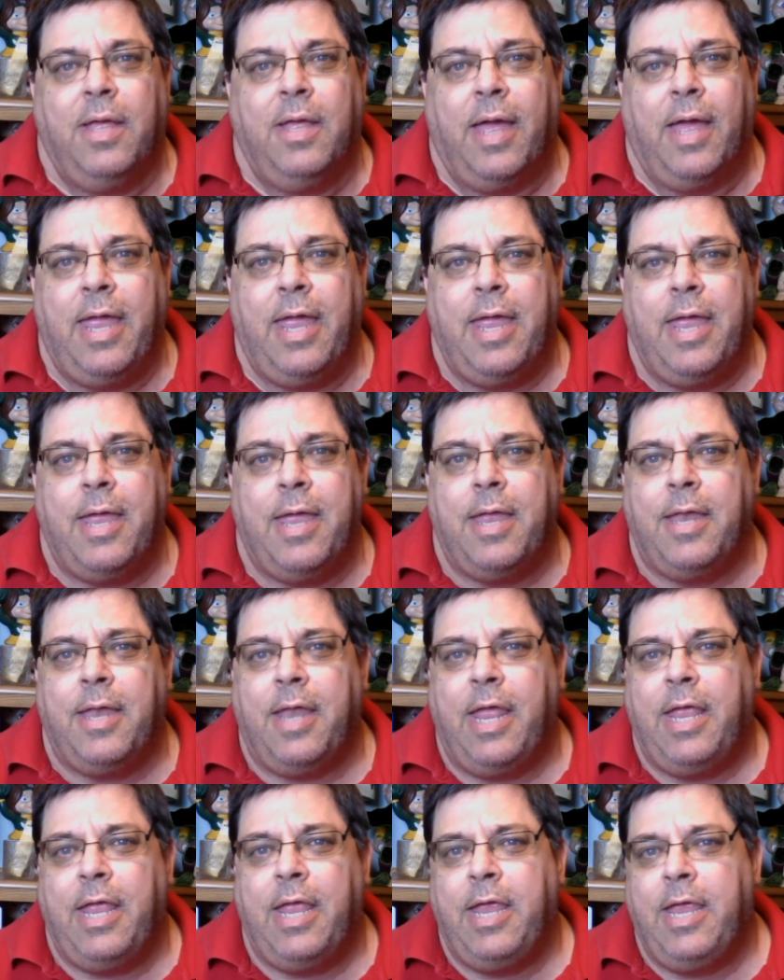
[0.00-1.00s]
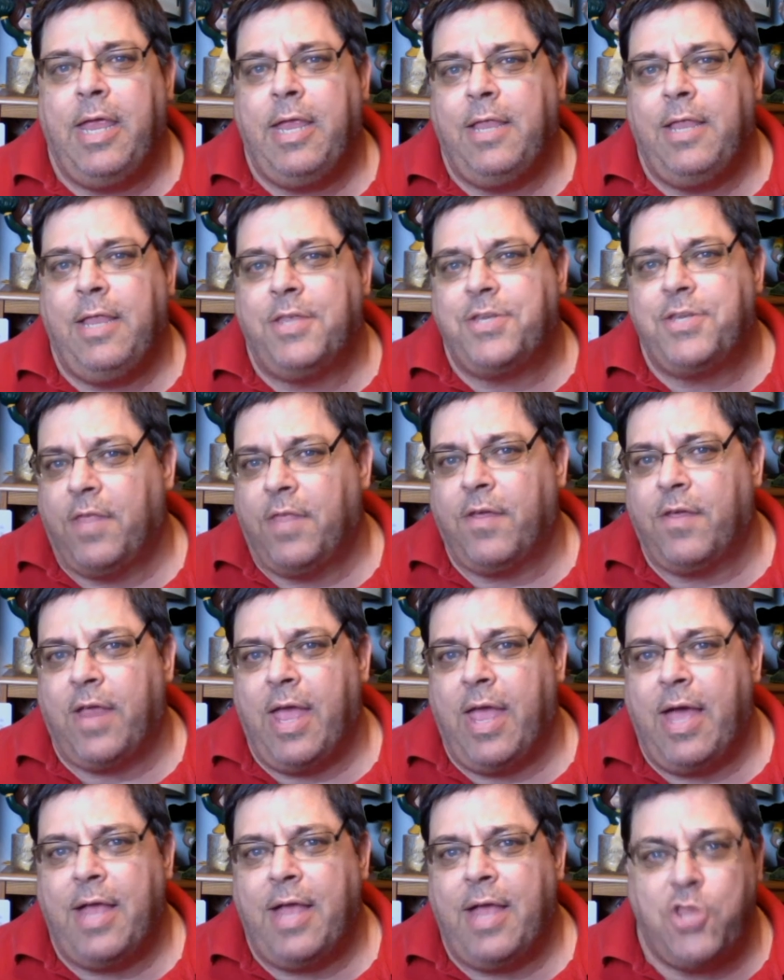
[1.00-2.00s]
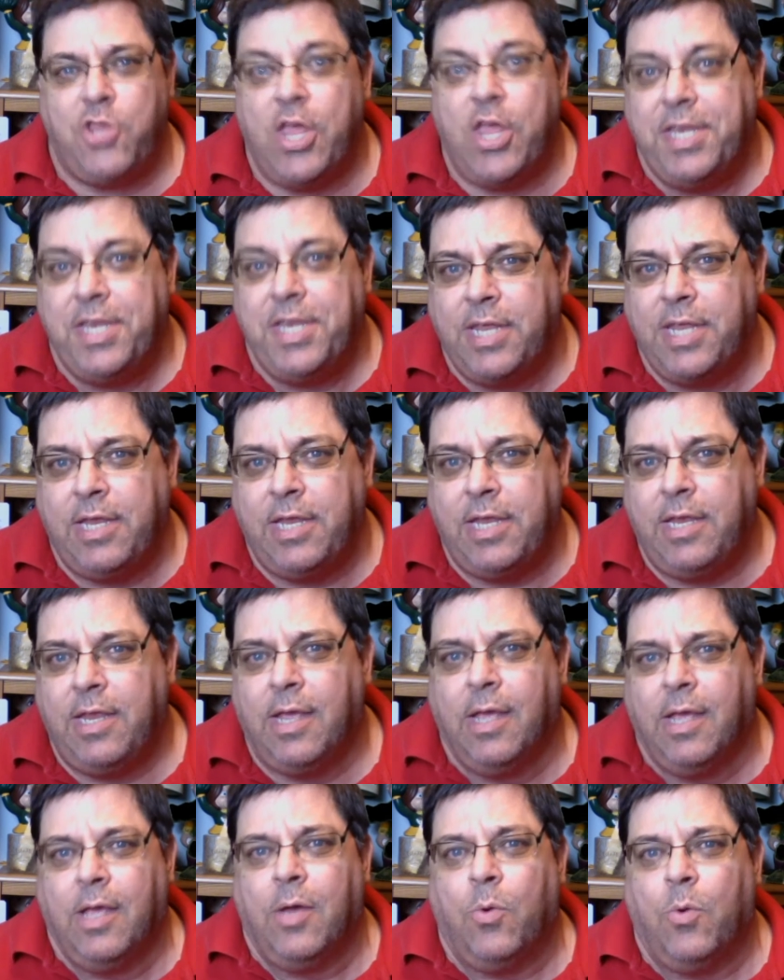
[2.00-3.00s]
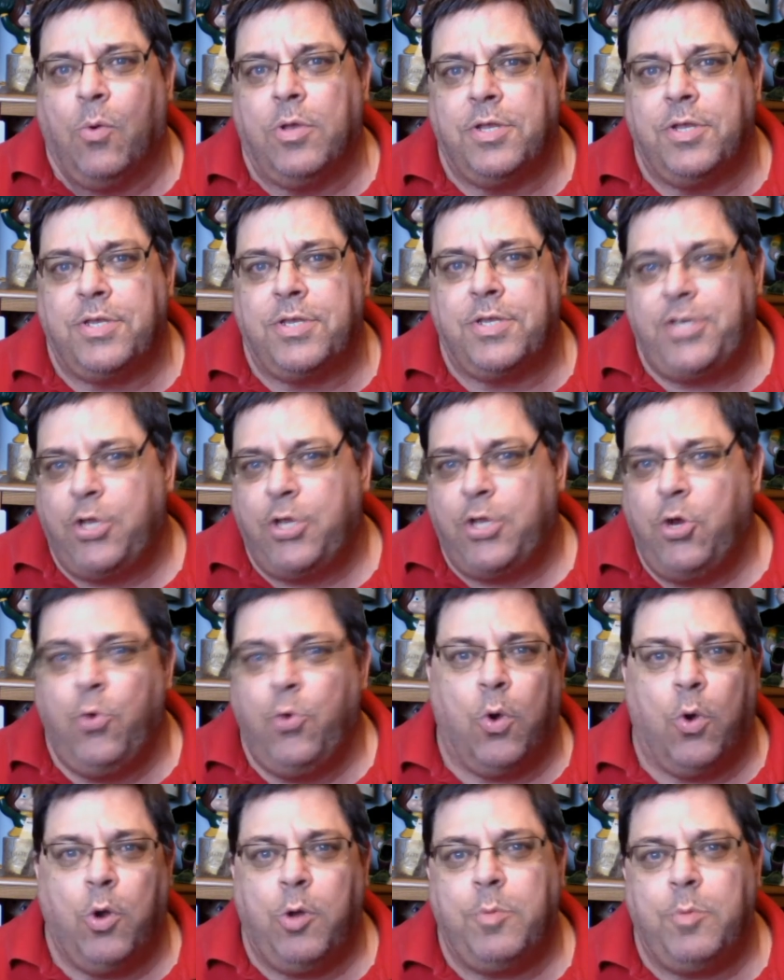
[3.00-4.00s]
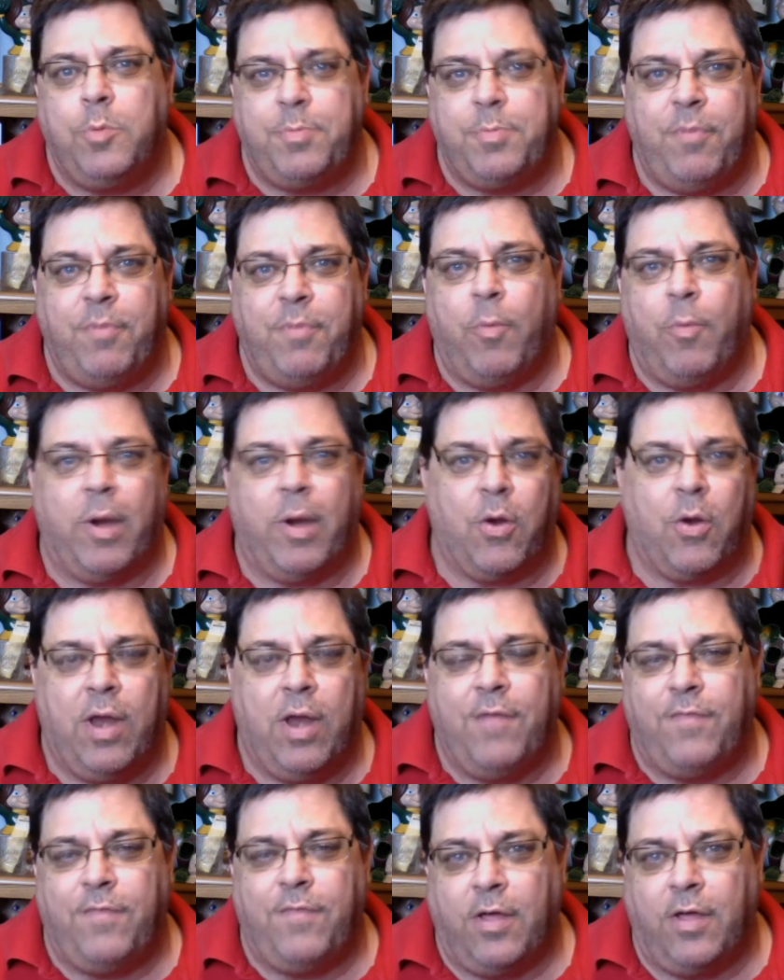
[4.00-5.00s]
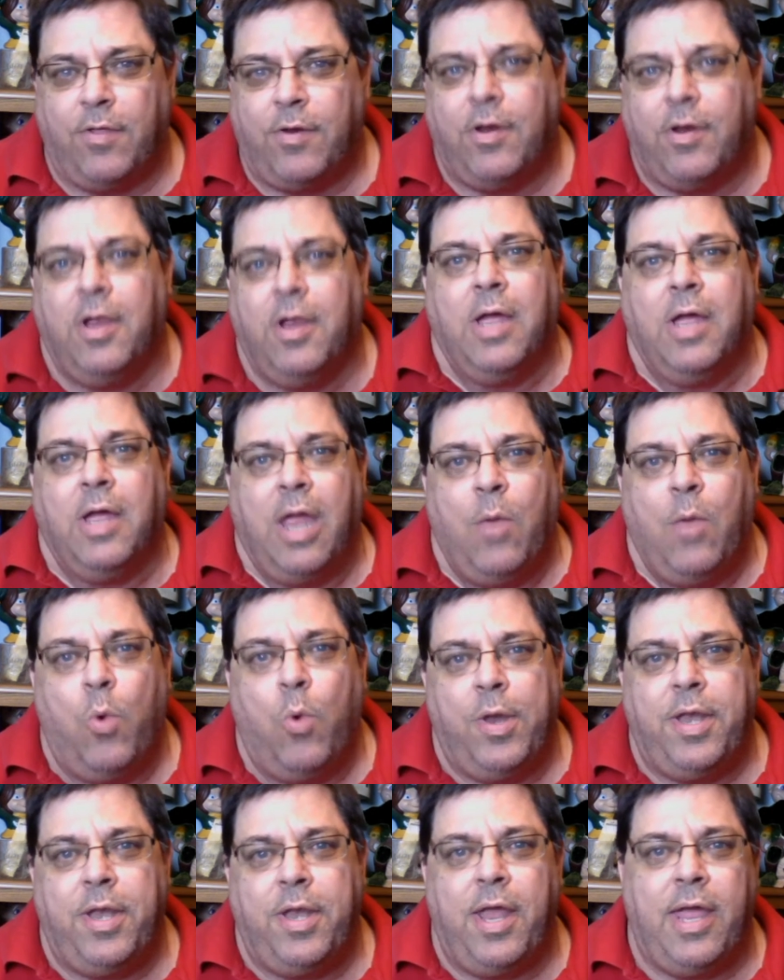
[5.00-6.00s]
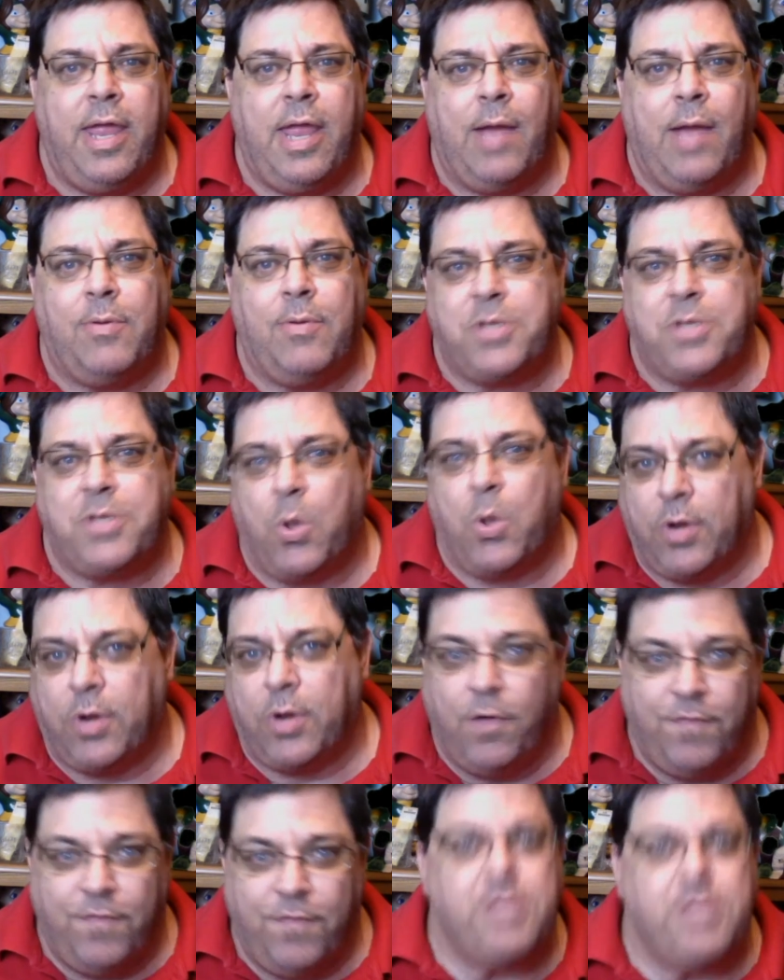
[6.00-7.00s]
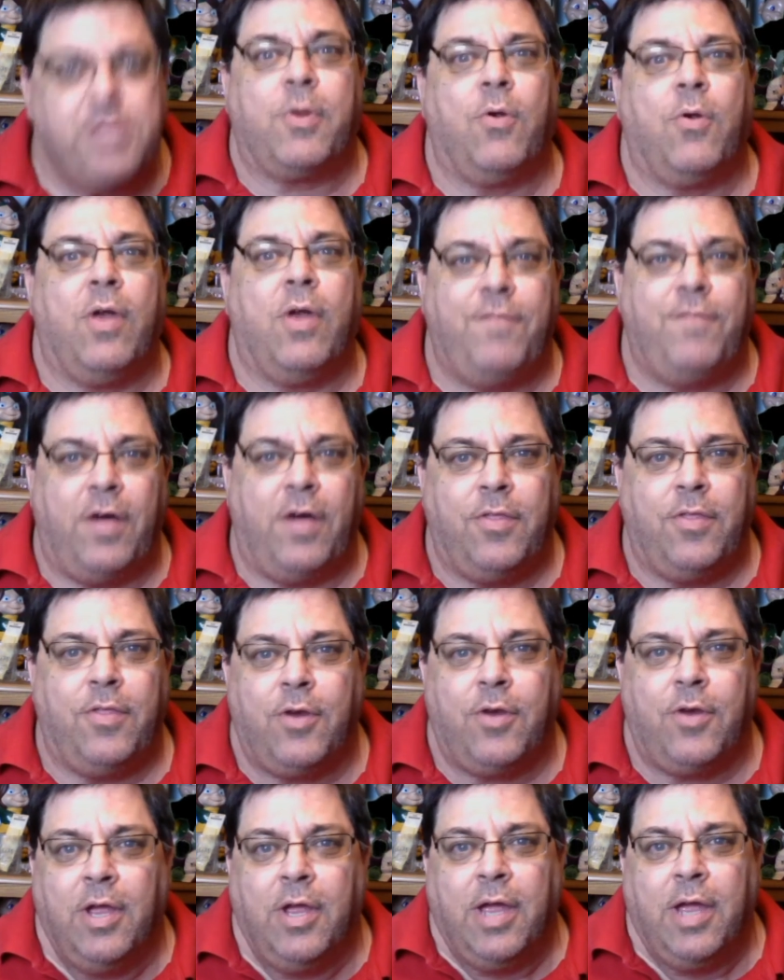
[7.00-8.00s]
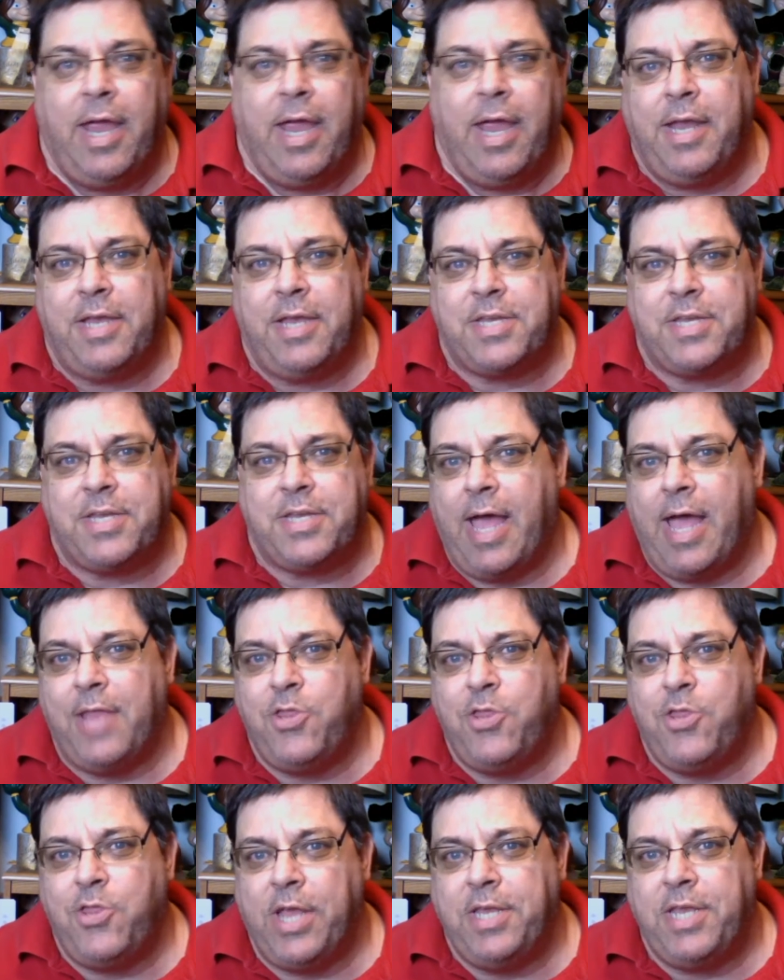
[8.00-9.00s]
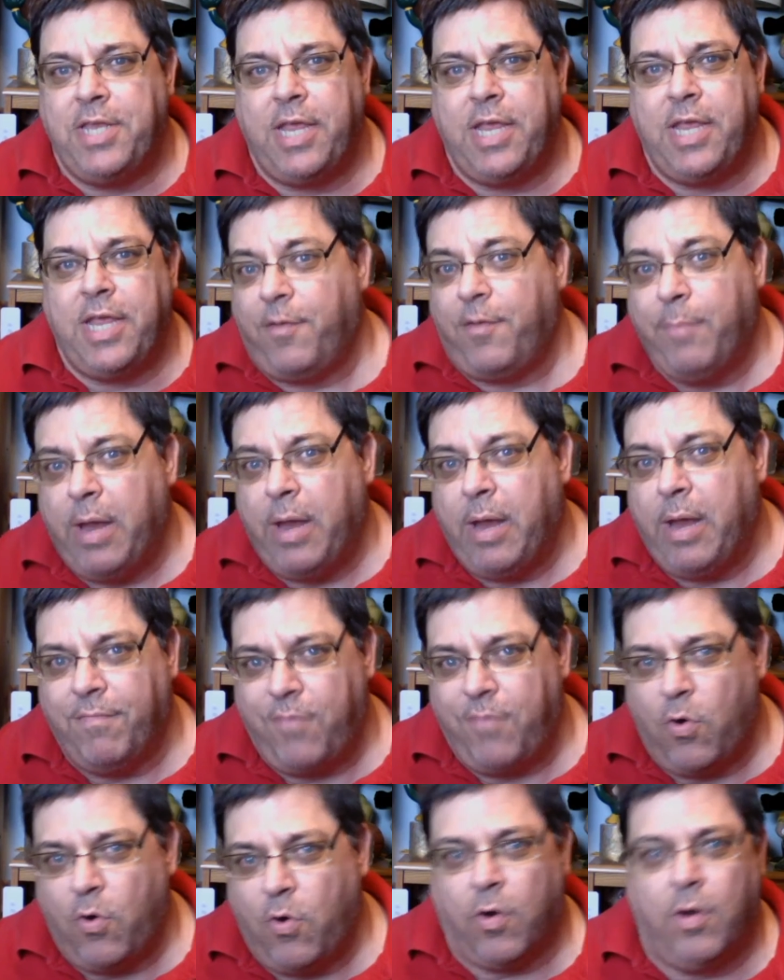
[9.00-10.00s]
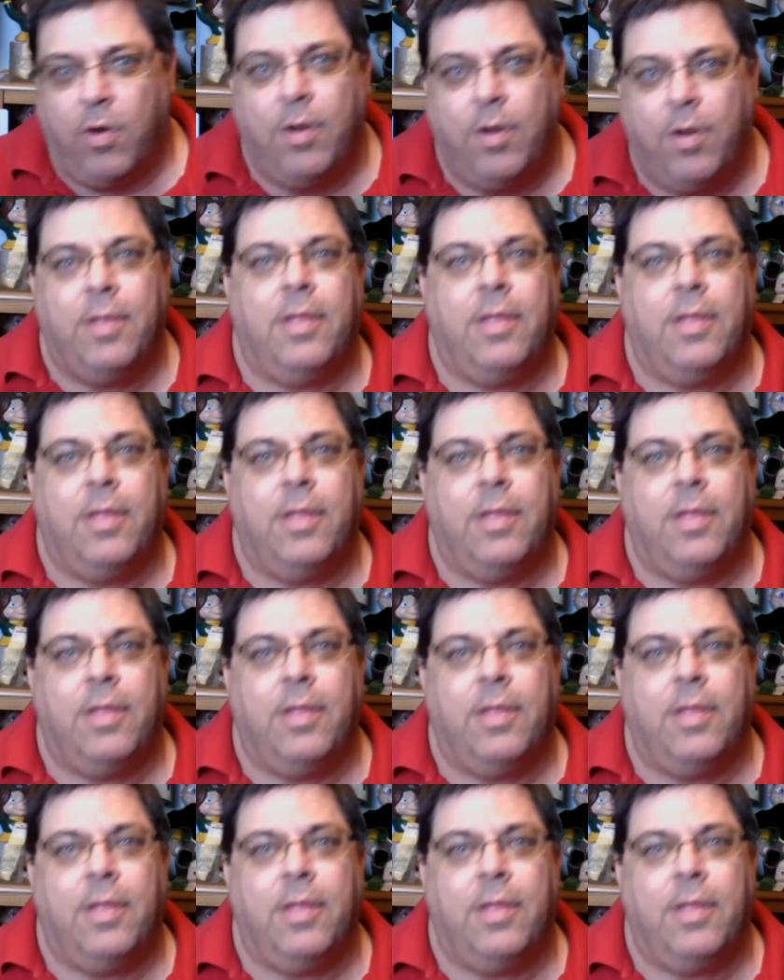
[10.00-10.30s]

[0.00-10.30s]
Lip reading: And this other guy, JT, was two rooms before my grandfather. And one day I was going to go visit my grandfather. And this guy, JT, I never met him before.